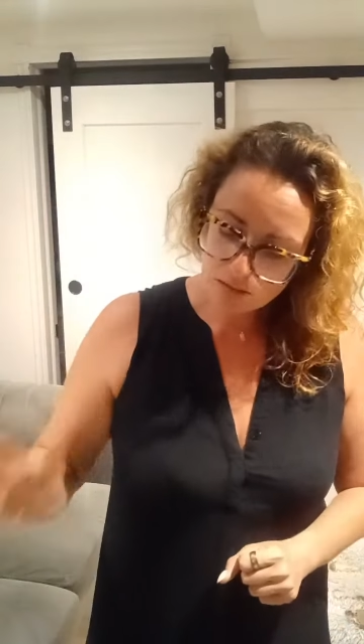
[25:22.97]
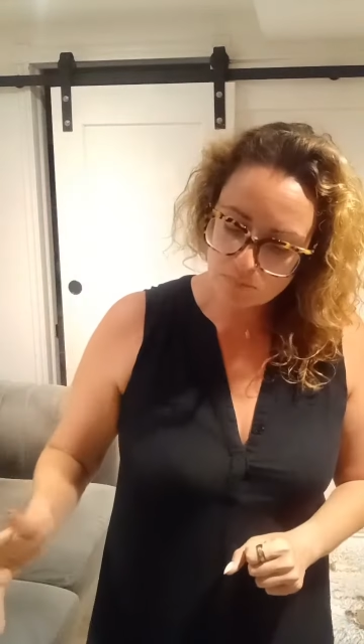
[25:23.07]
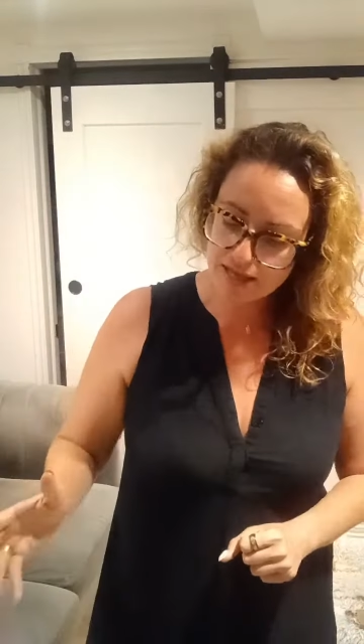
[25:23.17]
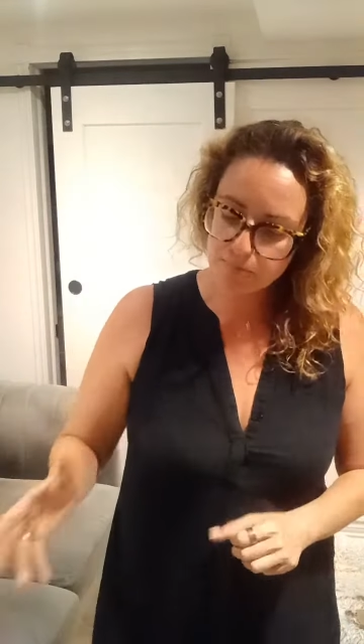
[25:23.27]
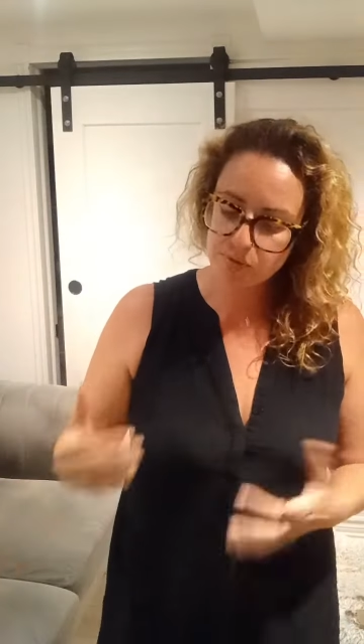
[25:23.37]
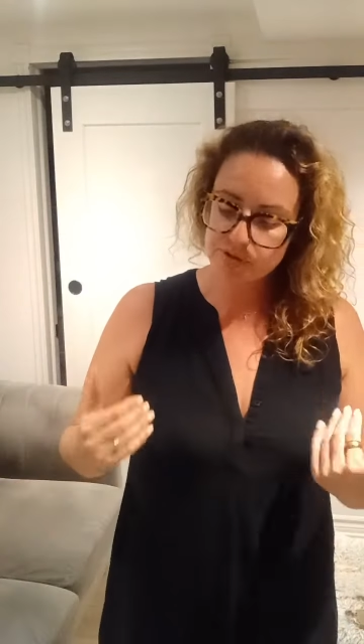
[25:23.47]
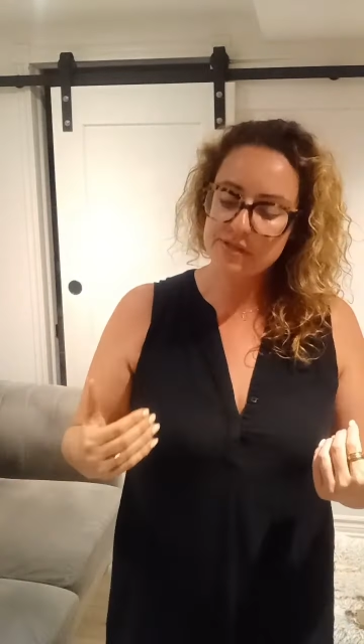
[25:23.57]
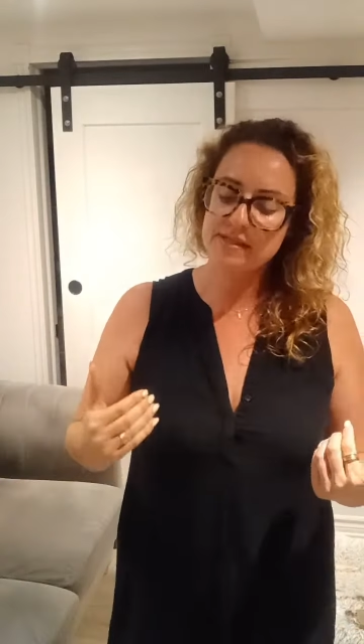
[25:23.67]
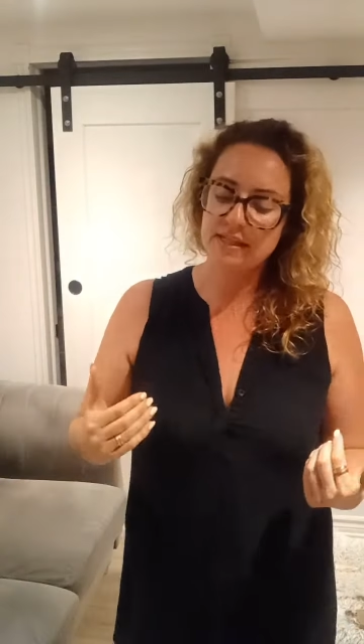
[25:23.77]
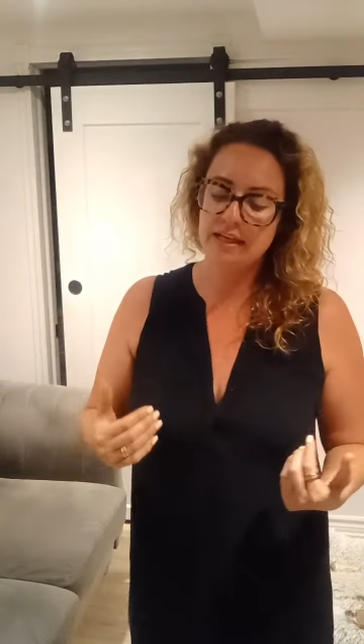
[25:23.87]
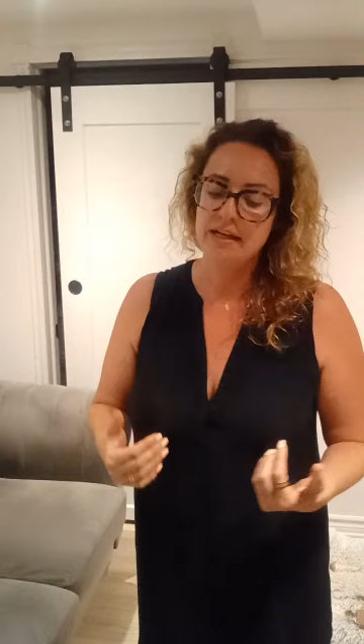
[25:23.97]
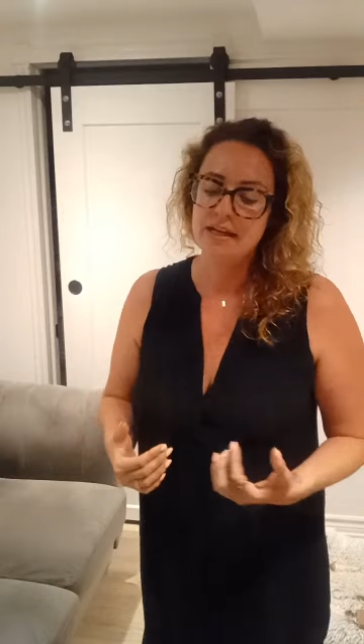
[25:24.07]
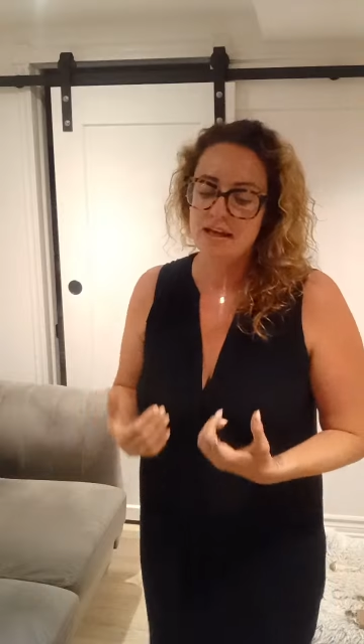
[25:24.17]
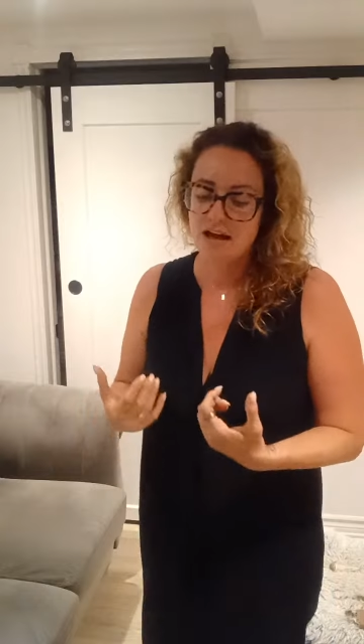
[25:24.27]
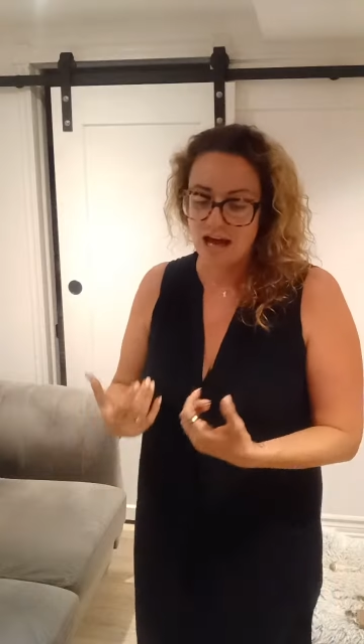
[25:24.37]
But personally,
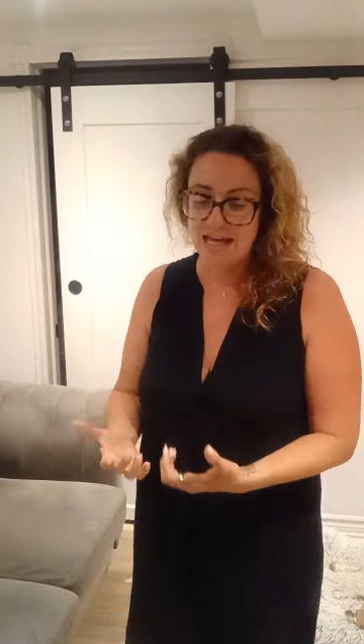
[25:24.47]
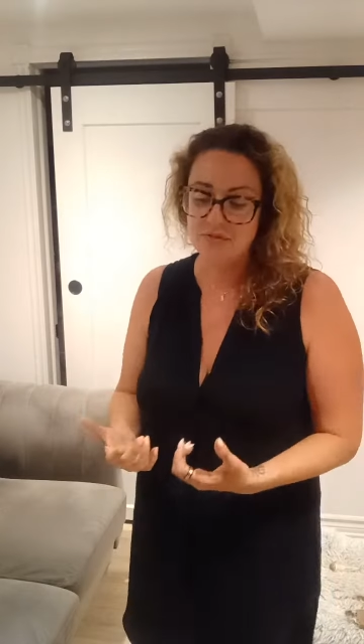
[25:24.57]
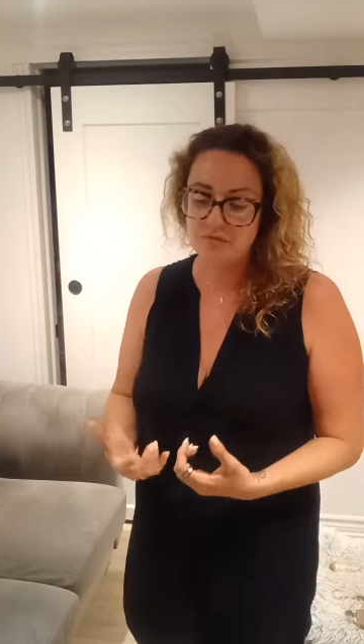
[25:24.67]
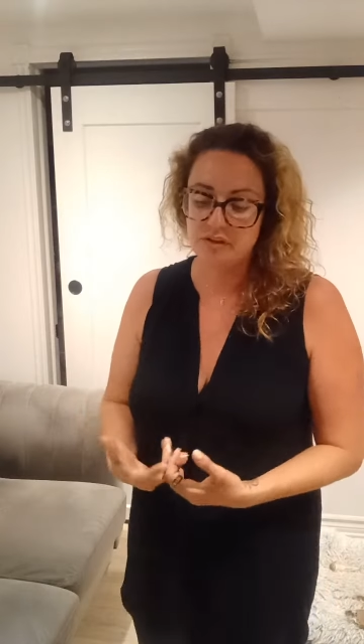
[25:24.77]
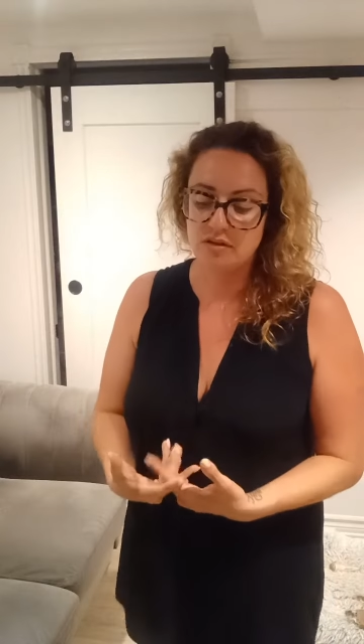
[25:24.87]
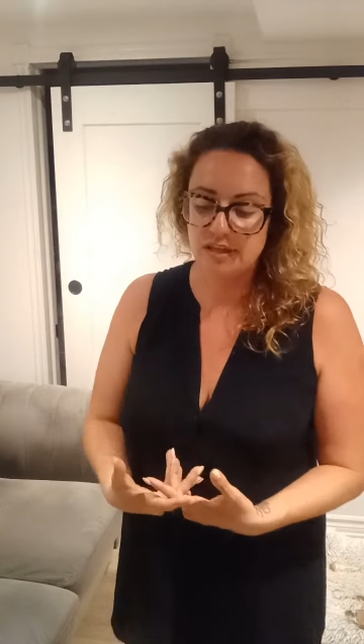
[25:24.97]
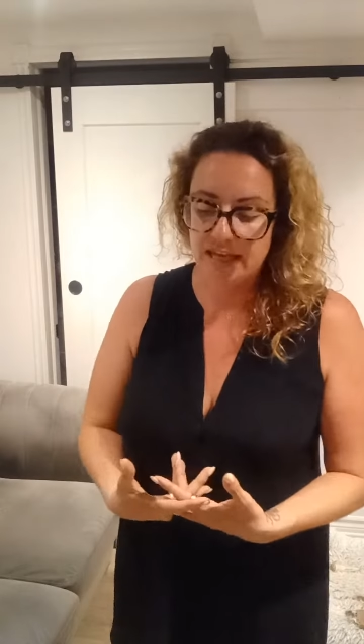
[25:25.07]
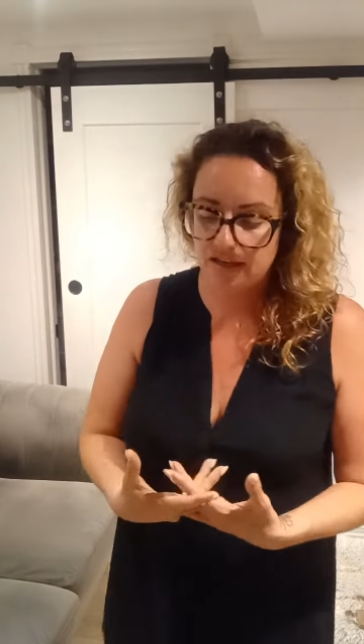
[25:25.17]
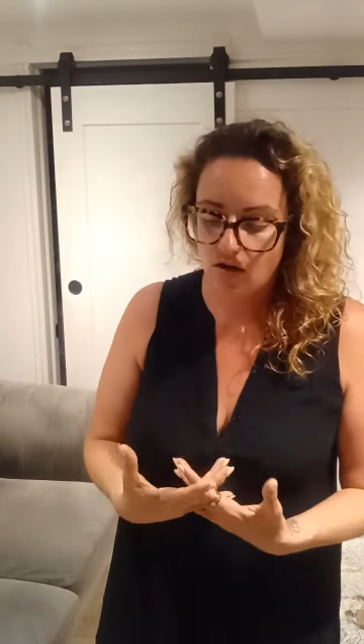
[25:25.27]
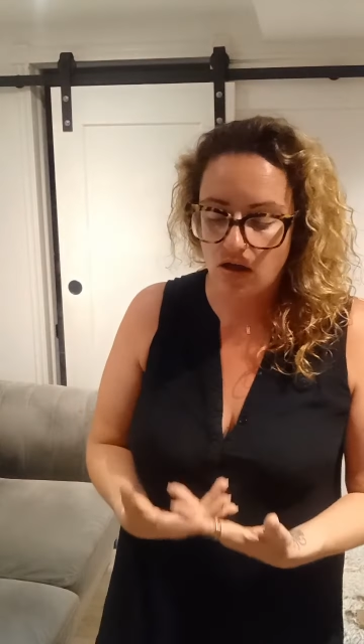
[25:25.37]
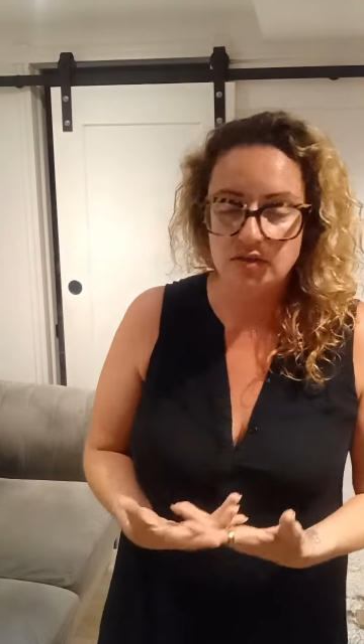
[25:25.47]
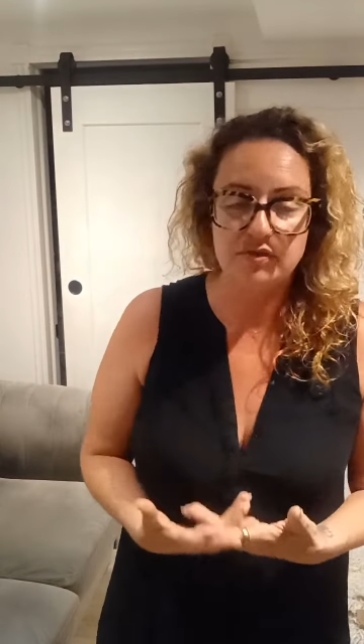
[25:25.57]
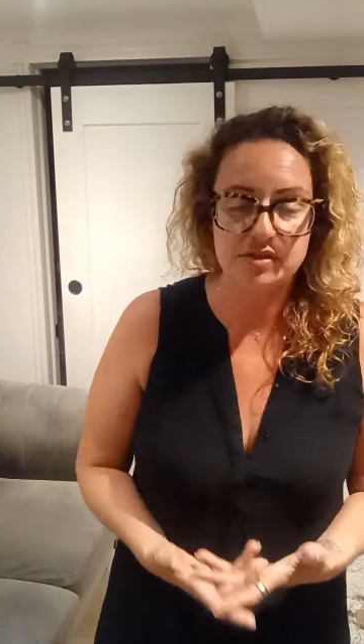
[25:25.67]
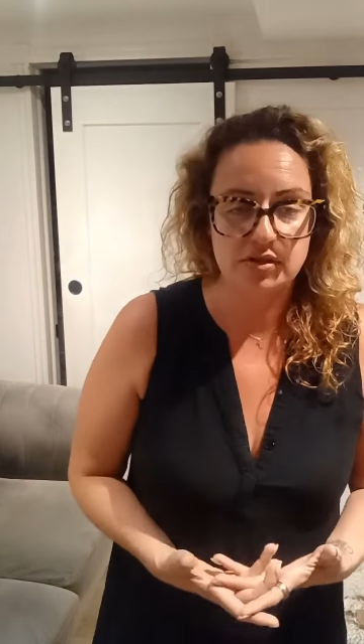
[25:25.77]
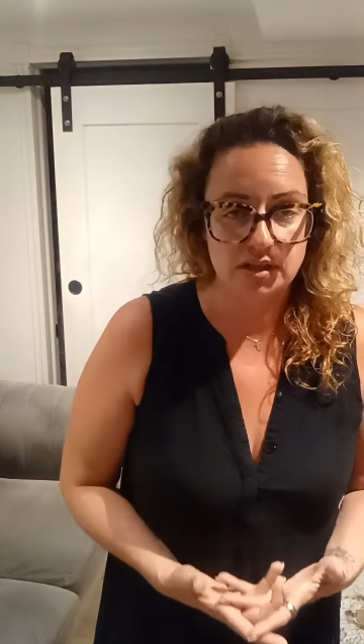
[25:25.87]
I feel like all of
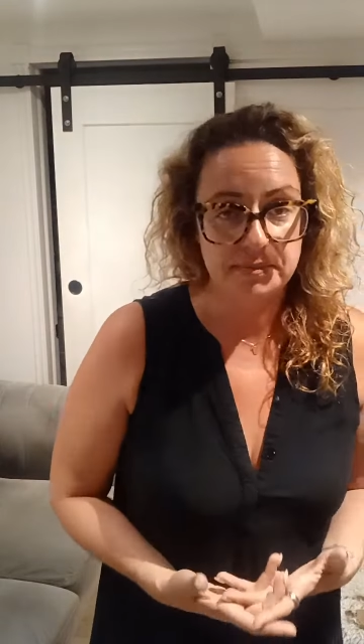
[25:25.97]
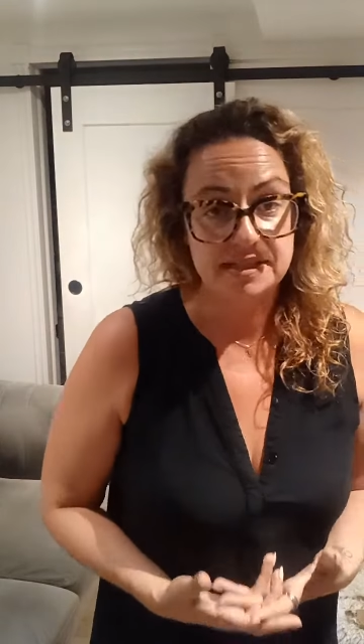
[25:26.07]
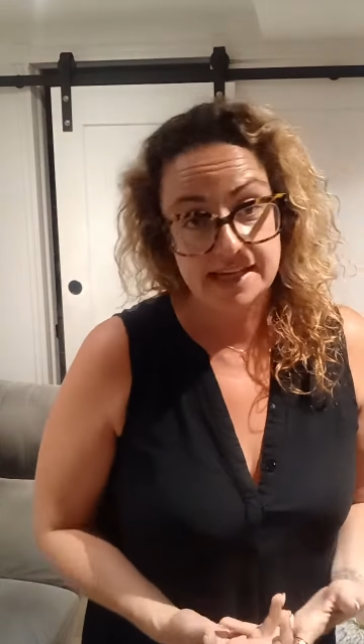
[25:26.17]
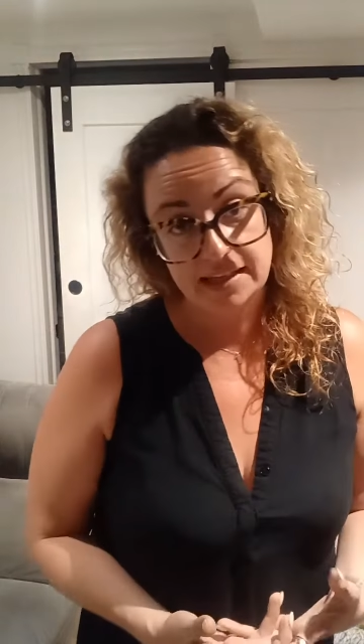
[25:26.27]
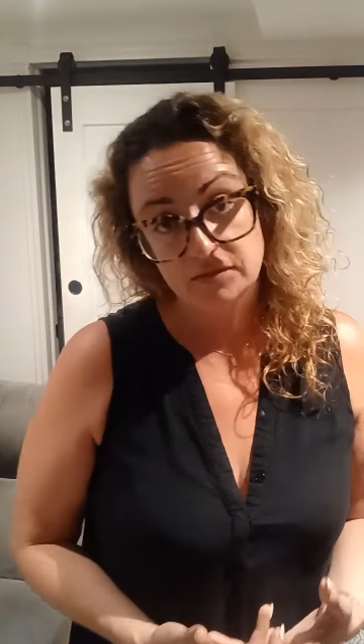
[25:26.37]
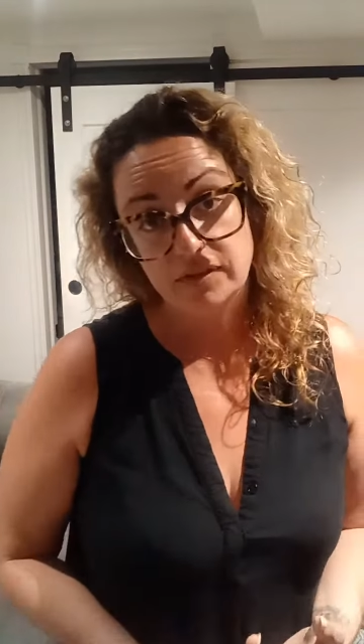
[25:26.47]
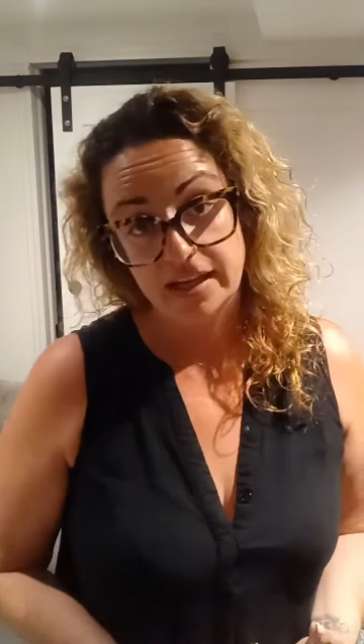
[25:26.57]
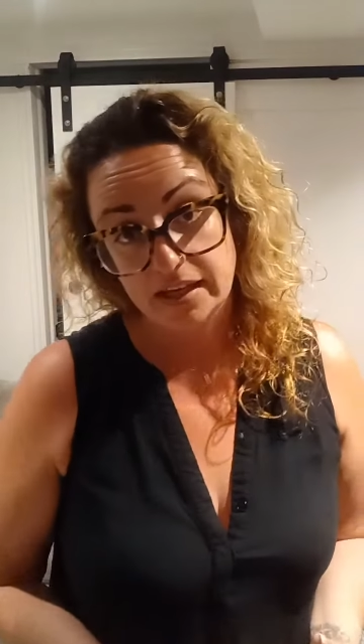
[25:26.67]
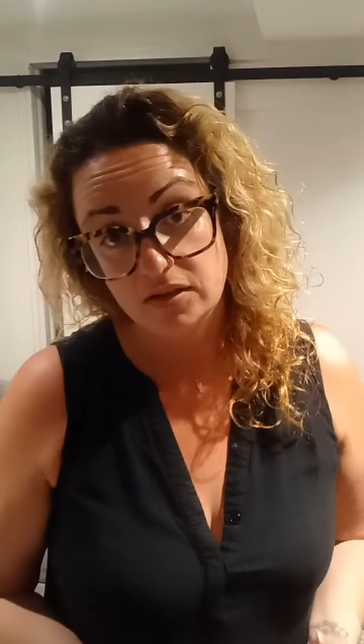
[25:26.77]
us are going to be taking flight,